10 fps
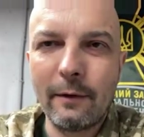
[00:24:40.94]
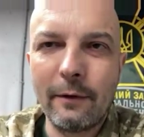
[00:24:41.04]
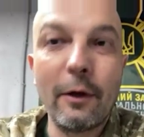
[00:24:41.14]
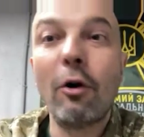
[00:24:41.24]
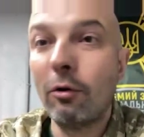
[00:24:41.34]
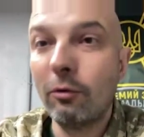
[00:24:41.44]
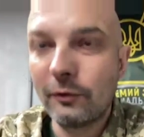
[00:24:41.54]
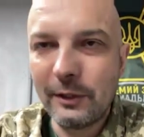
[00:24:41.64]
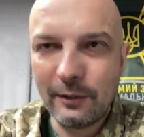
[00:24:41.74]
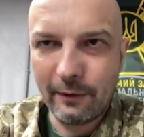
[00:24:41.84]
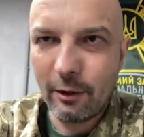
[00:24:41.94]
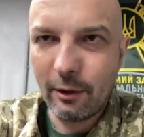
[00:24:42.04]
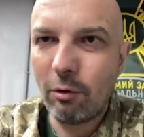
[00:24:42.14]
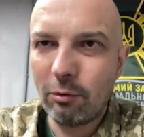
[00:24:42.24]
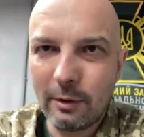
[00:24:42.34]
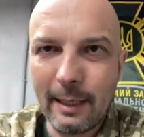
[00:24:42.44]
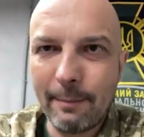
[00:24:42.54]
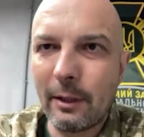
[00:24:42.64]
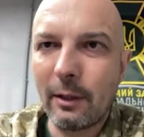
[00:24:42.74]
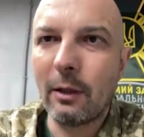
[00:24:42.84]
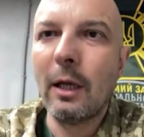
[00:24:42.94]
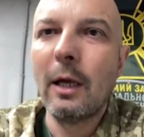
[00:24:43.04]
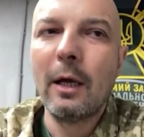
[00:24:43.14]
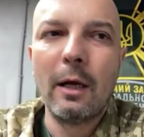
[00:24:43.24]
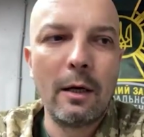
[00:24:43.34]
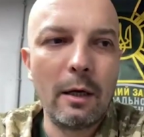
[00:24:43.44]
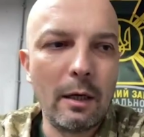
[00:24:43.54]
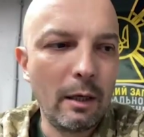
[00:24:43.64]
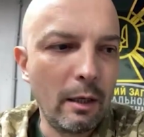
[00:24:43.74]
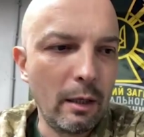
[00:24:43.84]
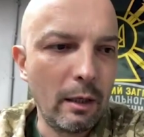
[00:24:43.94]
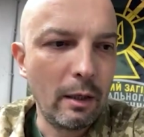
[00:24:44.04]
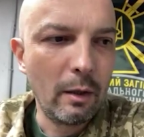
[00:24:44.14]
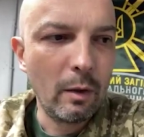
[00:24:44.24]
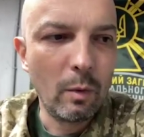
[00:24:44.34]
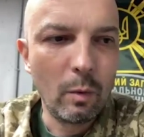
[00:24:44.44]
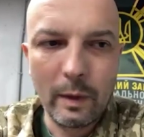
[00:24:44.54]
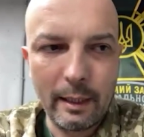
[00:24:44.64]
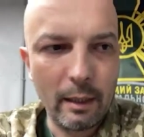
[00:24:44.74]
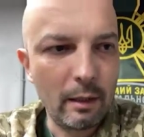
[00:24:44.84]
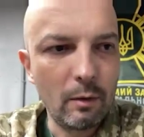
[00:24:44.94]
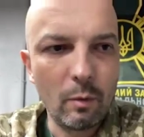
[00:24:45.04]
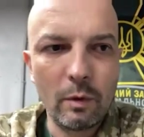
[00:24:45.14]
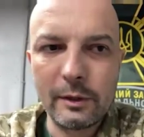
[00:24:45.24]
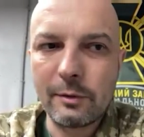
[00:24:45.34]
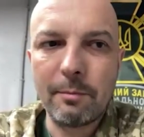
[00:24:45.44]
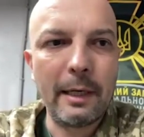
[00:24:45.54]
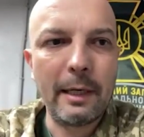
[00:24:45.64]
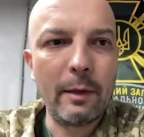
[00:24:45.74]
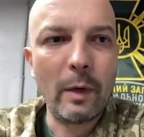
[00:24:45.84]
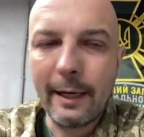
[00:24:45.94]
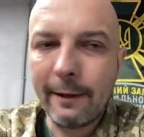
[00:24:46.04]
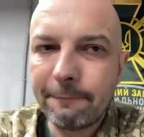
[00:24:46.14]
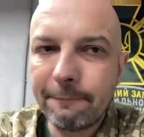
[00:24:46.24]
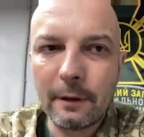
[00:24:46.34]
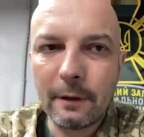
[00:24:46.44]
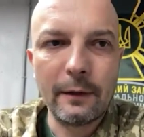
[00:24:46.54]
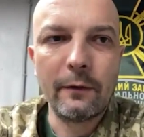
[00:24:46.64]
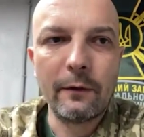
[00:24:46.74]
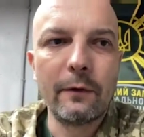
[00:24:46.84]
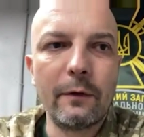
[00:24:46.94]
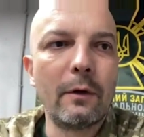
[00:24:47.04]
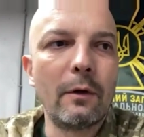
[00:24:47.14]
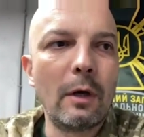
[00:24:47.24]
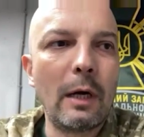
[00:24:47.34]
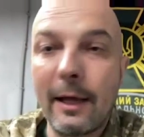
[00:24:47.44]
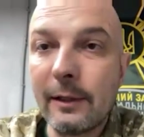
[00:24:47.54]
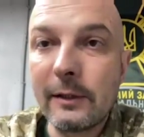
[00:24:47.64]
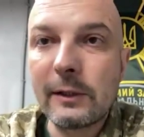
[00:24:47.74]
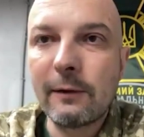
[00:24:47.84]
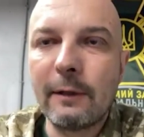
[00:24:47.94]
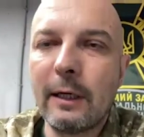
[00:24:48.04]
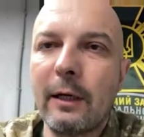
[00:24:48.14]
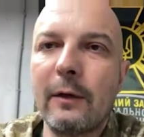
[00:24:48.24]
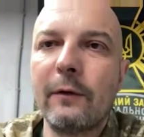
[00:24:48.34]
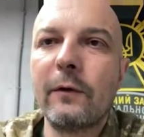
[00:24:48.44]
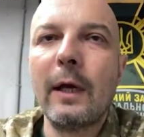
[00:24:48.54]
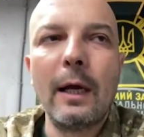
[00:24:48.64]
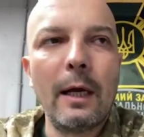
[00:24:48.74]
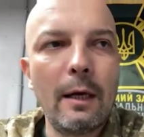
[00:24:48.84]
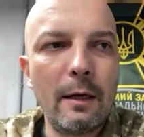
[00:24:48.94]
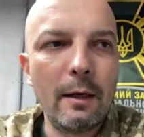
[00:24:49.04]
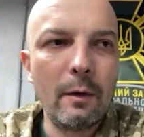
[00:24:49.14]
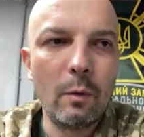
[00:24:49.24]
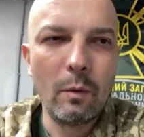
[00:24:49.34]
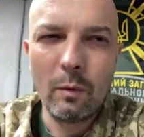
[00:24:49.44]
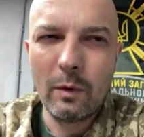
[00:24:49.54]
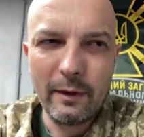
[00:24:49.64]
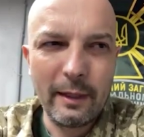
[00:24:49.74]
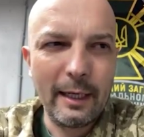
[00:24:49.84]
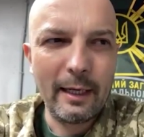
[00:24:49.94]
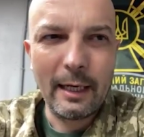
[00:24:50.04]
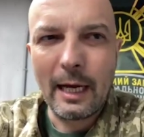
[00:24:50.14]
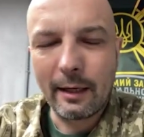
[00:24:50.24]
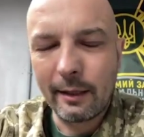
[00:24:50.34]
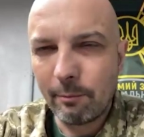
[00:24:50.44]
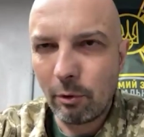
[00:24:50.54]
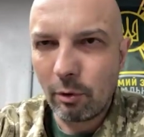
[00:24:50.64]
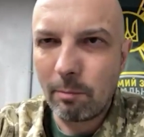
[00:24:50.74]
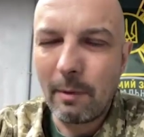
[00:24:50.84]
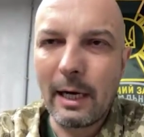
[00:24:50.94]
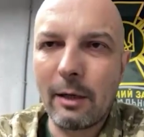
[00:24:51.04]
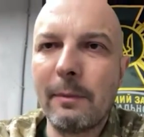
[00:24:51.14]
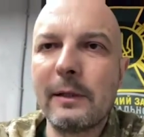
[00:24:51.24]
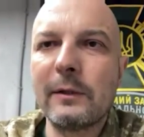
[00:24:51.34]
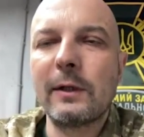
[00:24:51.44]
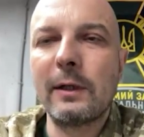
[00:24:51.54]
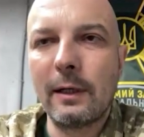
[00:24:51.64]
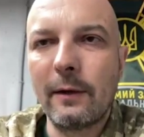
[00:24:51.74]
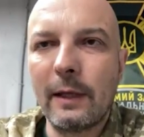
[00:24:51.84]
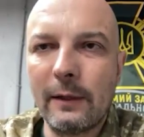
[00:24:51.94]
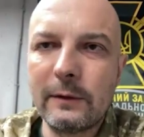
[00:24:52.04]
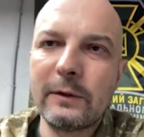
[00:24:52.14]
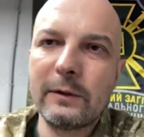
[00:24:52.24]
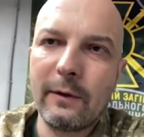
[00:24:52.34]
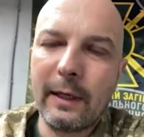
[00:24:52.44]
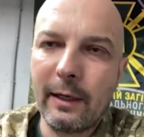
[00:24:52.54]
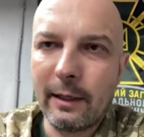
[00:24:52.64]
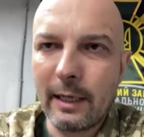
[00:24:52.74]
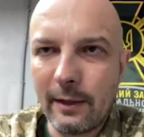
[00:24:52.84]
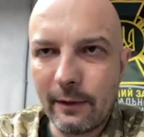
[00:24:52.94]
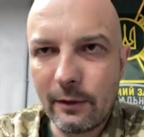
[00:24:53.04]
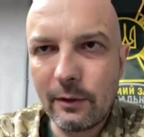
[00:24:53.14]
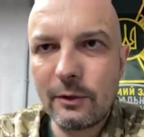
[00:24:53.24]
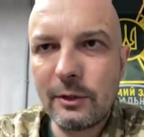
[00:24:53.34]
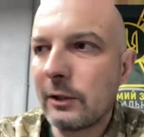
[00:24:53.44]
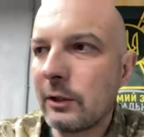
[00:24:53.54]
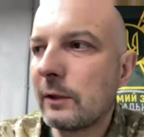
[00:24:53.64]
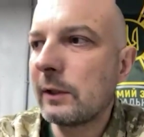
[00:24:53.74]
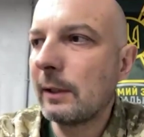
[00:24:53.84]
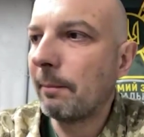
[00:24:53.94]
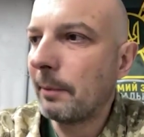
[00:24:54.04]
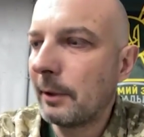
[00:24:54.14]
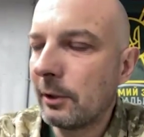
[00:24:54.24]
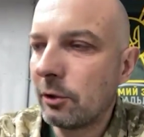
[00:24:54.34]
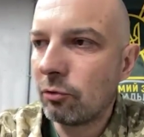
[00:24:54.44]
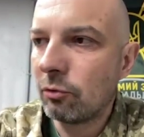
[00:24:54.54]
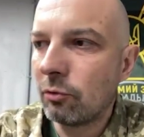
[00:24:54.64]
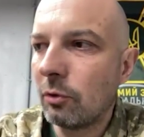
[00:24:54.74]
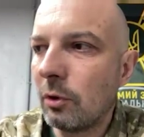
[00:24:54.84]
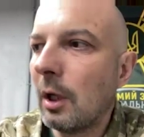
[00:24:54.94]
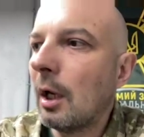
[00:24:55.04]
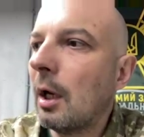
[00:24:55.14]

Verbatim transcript: the whole city, the whole capital uh, where was my wife and uh, other civilians uh, with their ugly bombardments. Uh, that's the, another tactic simply to